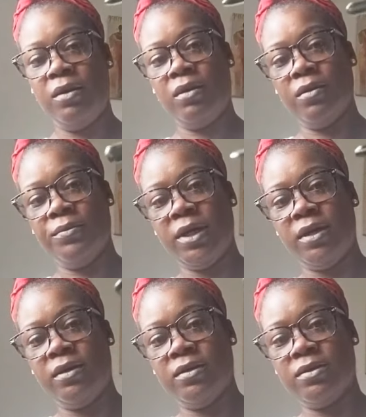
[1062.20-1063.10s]

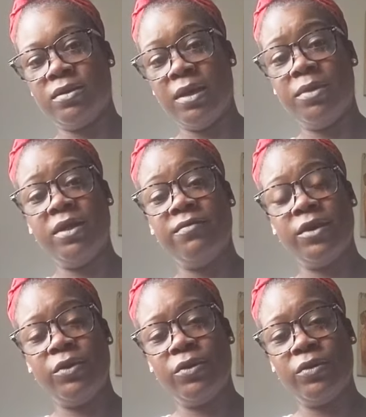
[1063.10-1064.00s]
because I believe the
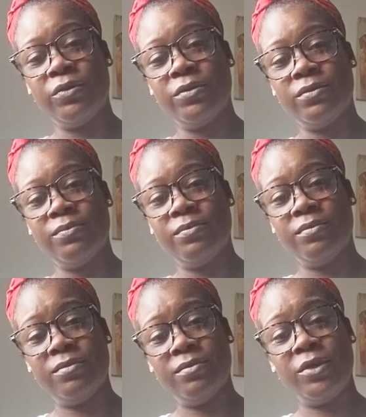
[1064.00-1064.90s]
cuticles
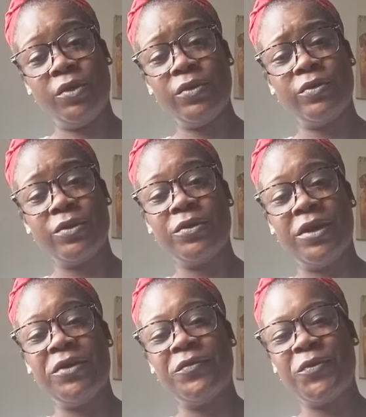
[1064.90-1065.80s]
are
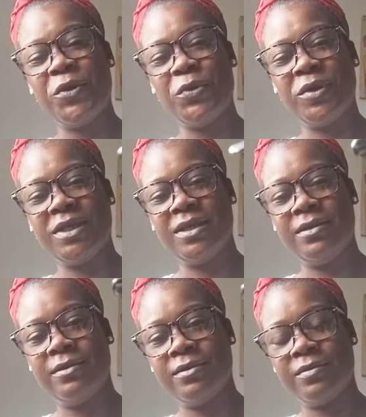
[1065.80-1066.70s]
there for a
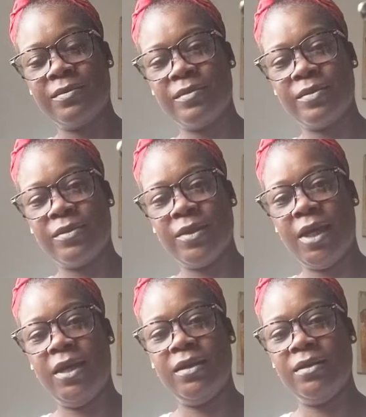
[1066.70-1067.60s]
reason,
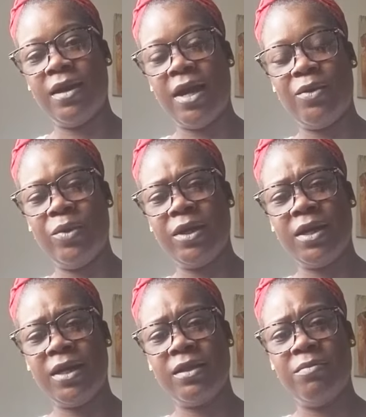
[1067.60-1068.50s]
and I don't want to
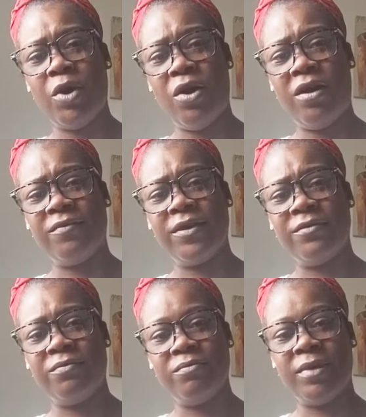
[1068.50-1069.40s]
cut them off if
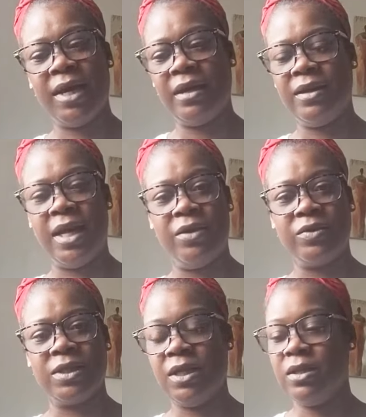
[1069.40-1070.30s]
my
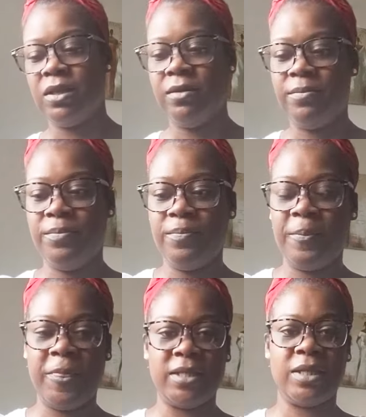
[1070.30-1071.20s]
nails need them.
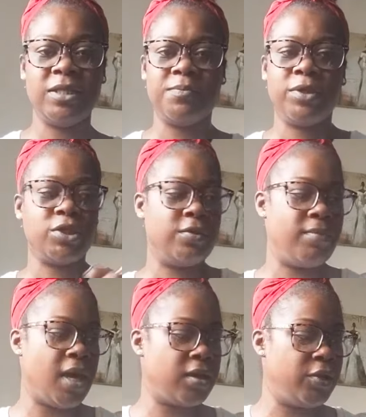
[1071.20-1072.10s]
So I just push them
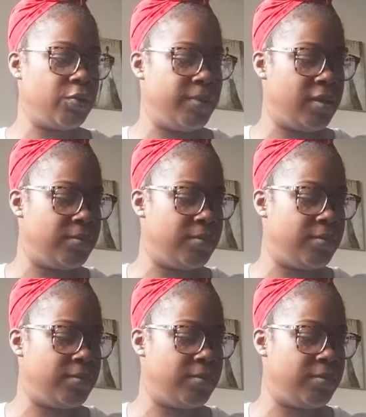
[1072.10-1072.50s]
back a little bit.